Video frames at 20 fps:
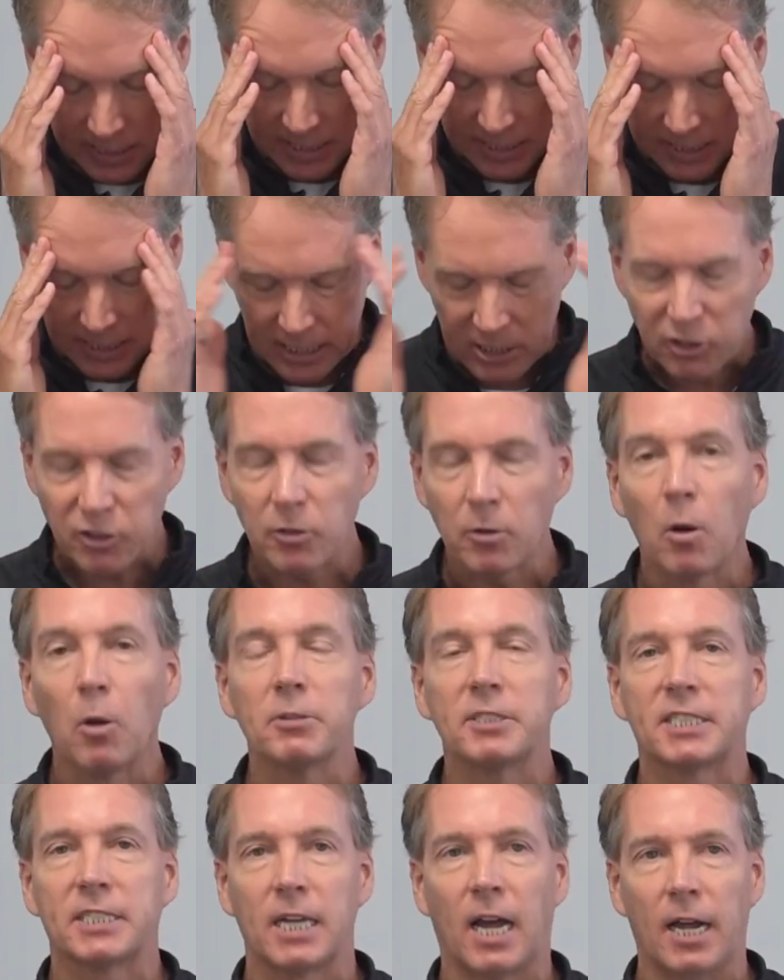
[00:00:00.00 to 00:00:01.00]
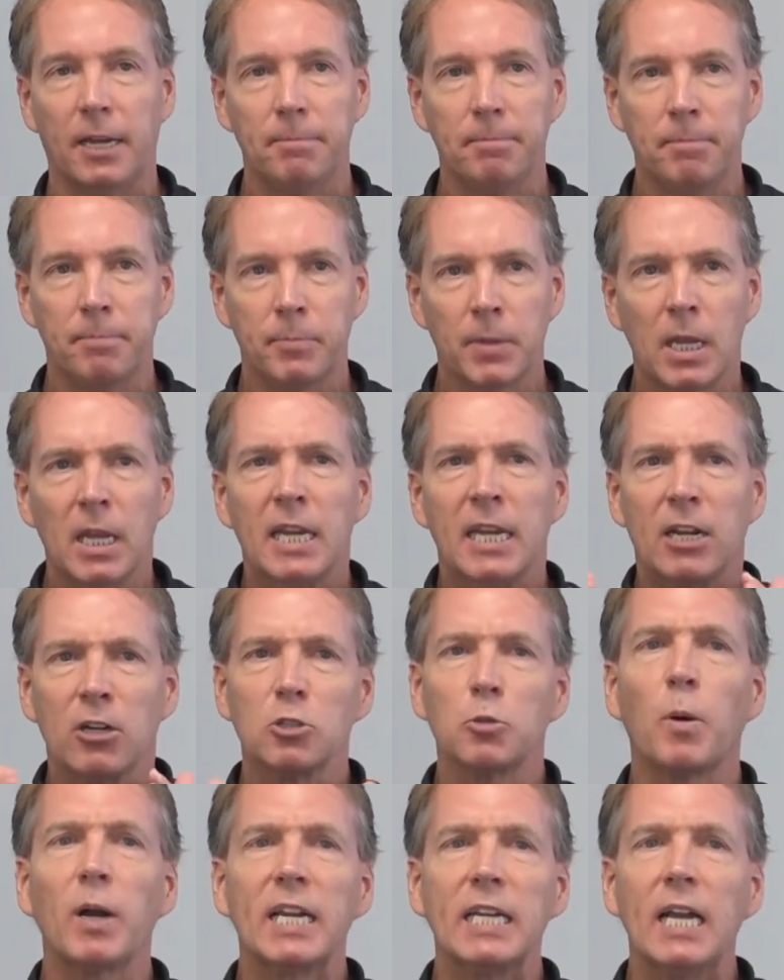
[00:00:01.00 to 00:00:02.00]
Six-year-old son,
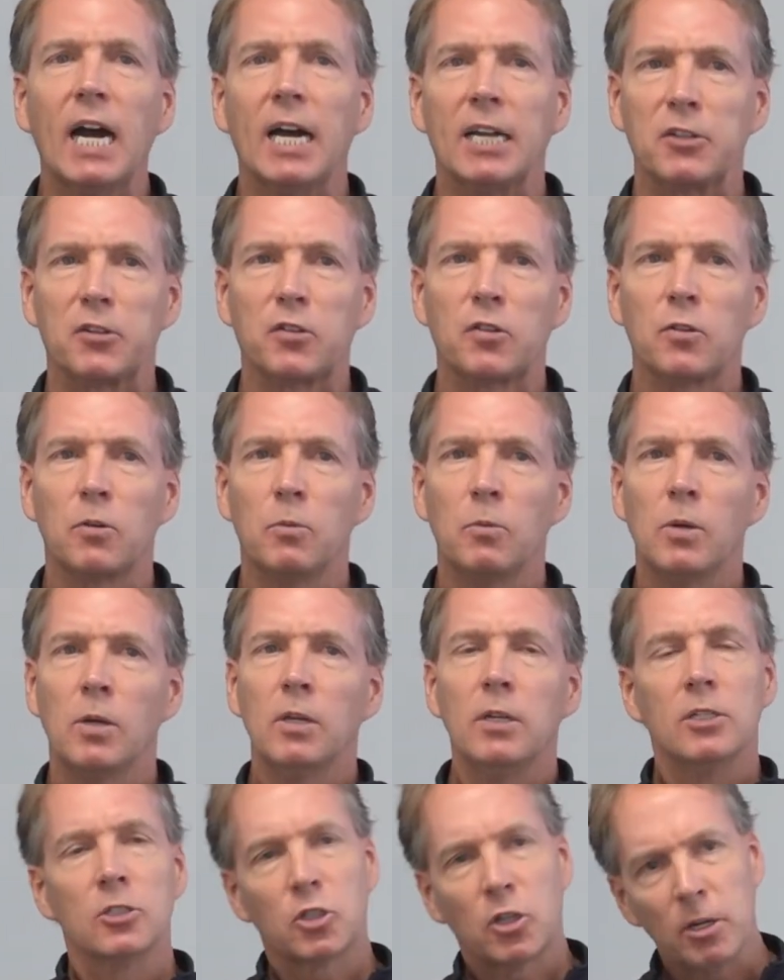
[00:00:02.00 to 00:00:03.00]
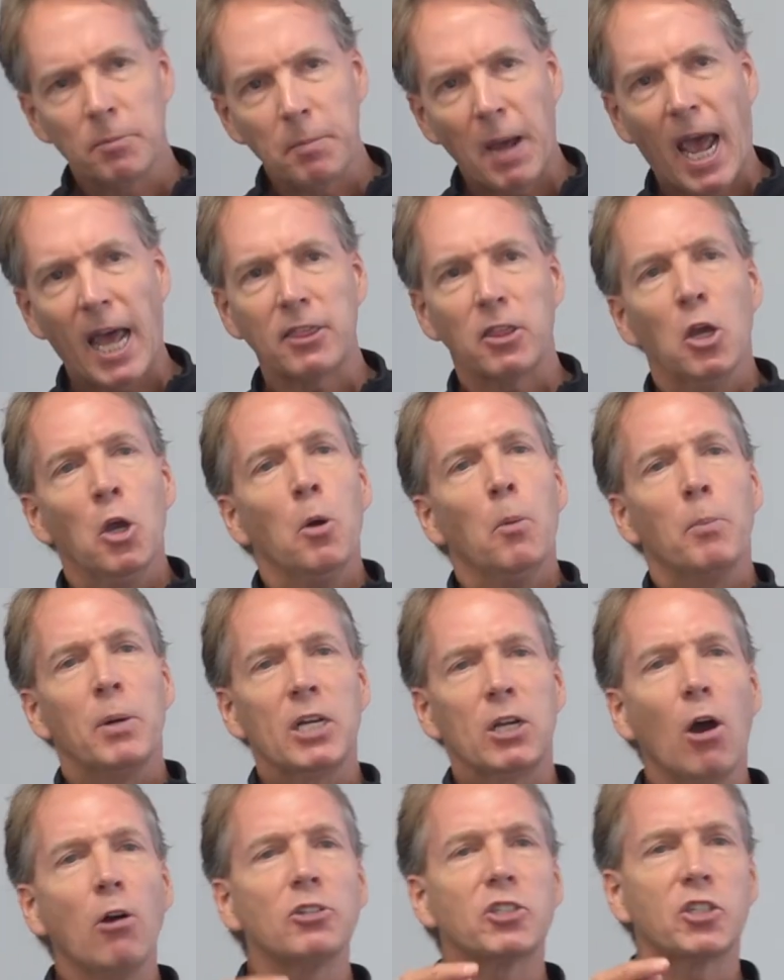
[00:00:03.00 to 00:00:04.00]
here's what he does. He's good in math, but
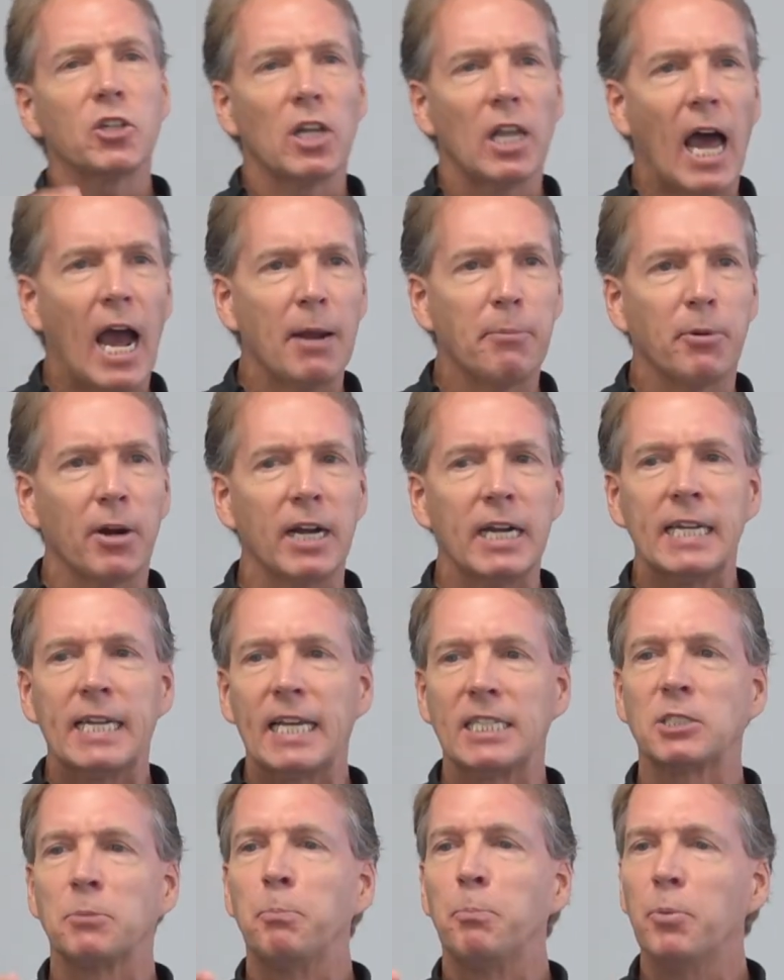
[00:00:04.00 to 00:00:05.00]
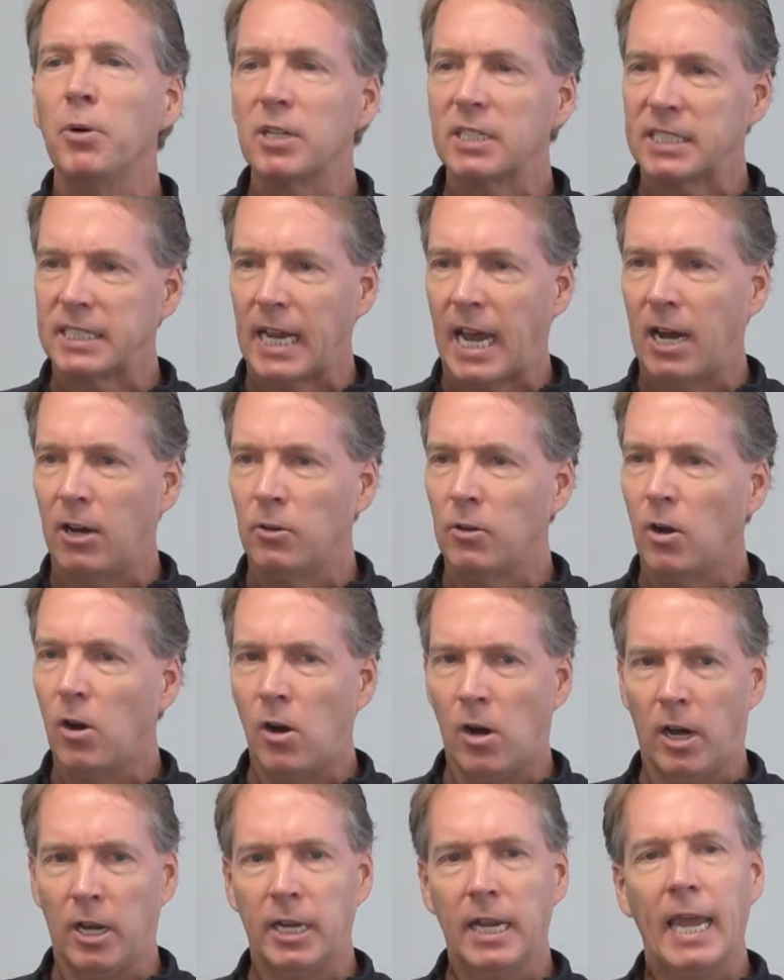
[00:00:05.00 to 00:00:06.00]
he goes to the library and gets books out
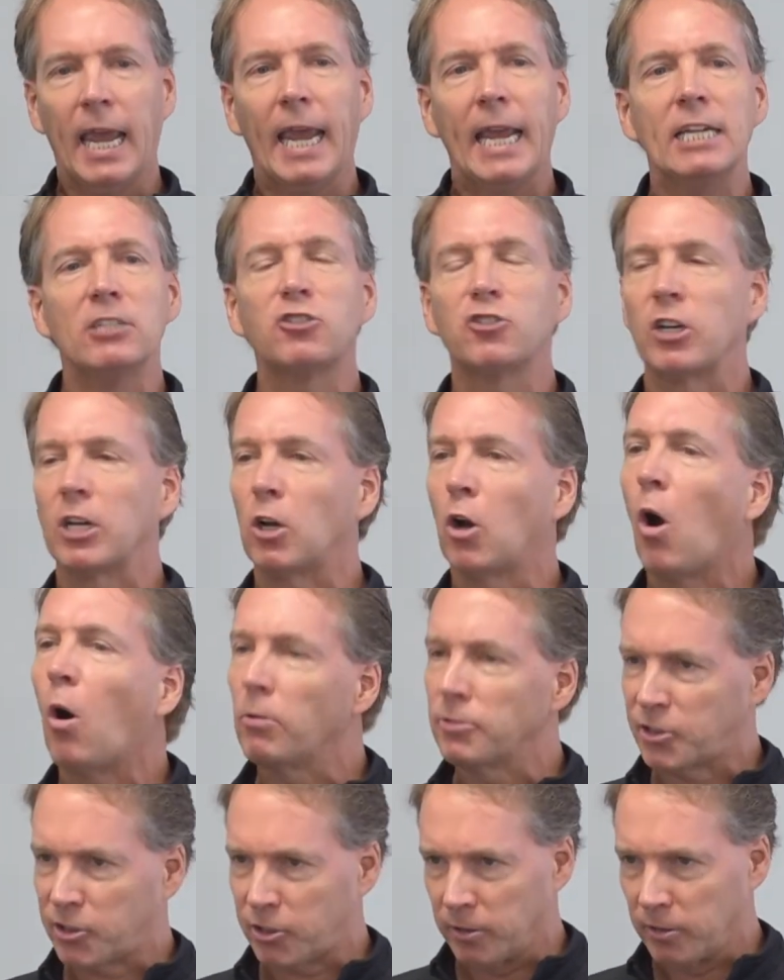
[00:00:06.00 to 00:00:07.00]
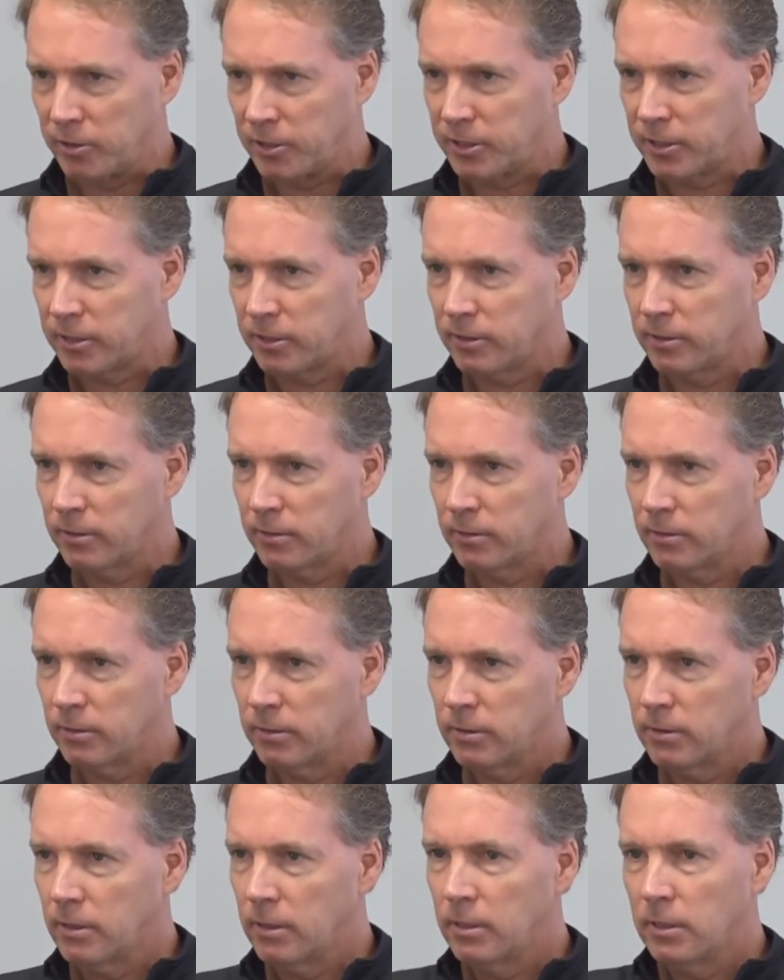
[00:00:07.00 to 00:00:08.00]
on ancient cultures.
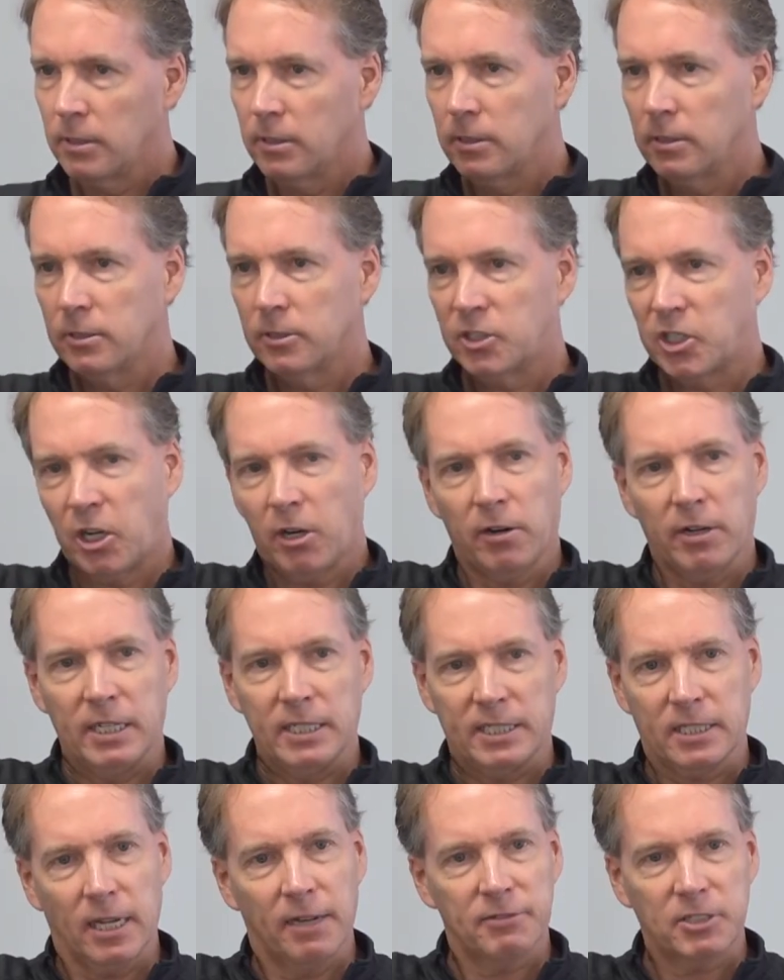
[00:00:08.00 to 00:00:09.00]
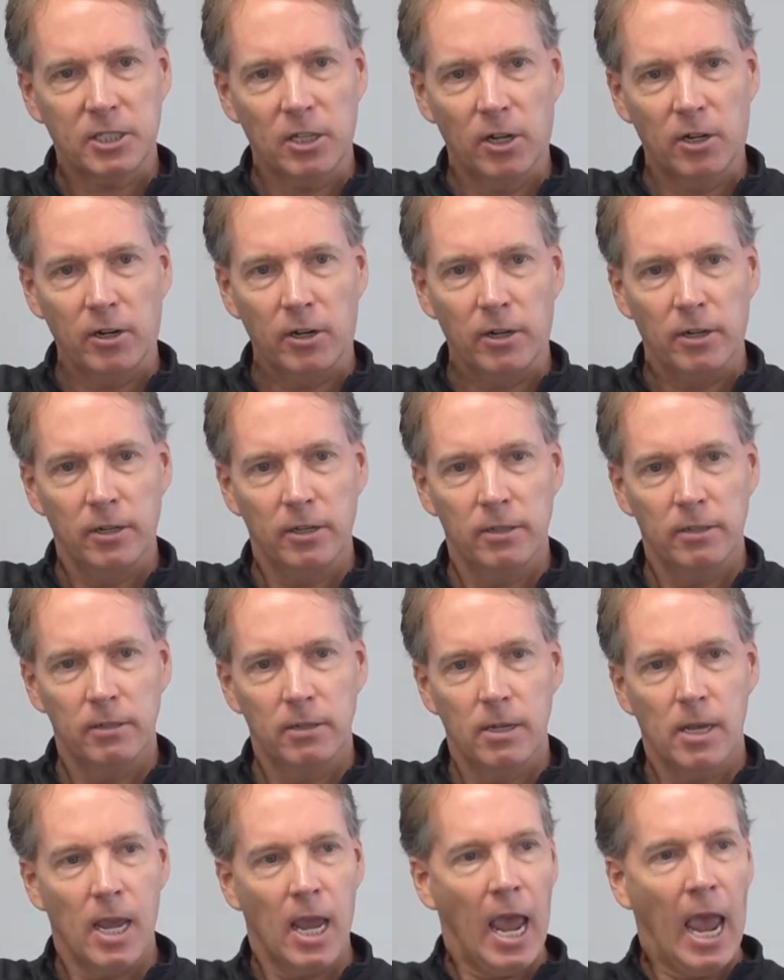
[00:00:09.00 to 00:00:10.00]
He's curious, loves to learn.
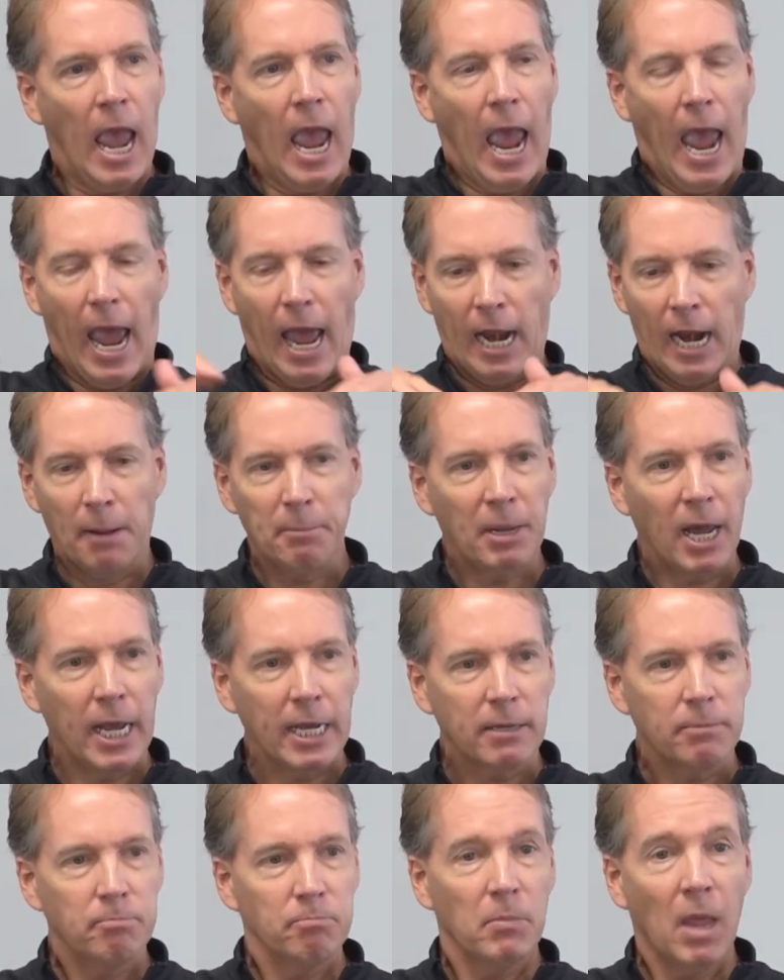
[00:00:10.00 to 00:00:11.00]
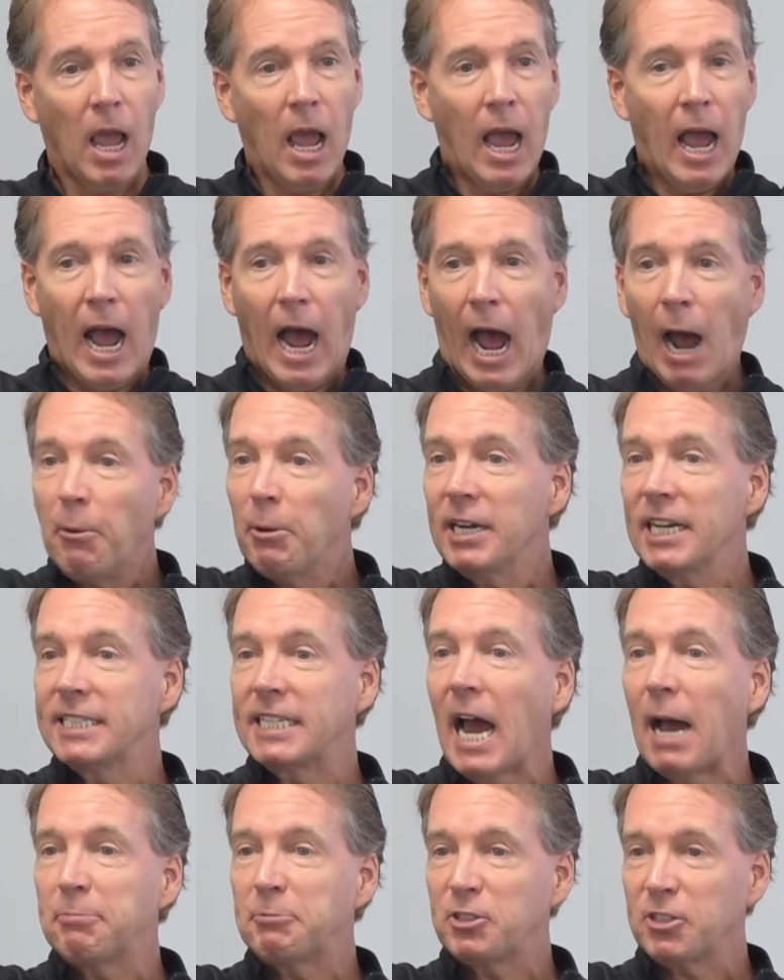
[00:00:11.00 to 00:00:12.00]
And I'm like, I want to
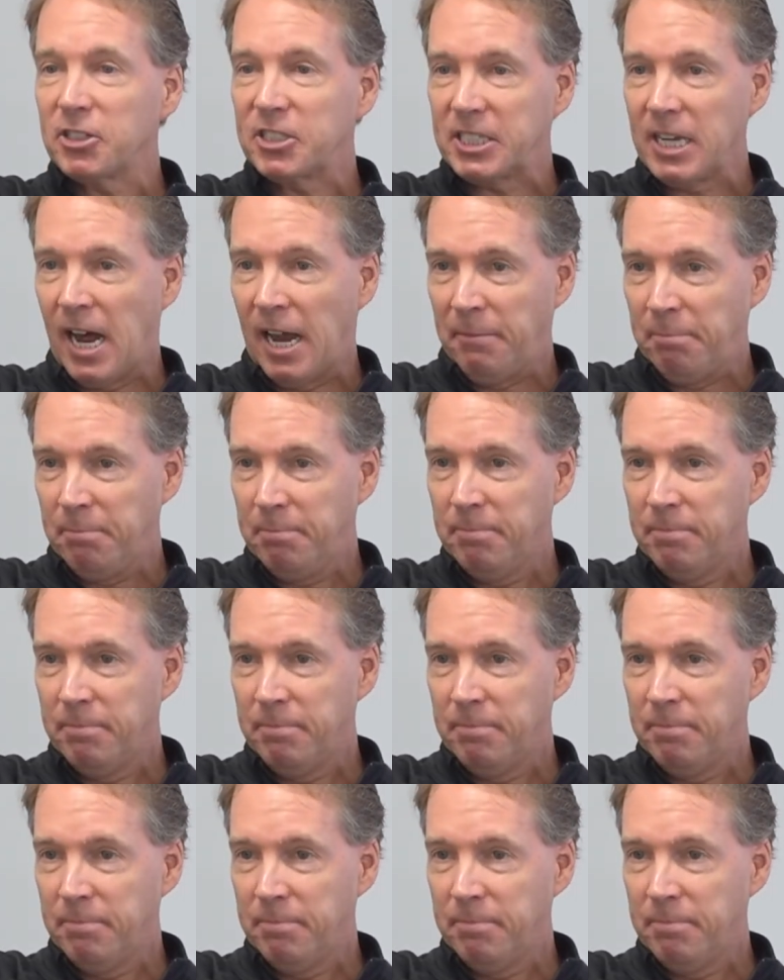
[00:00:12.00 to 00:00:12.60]
adopt your son.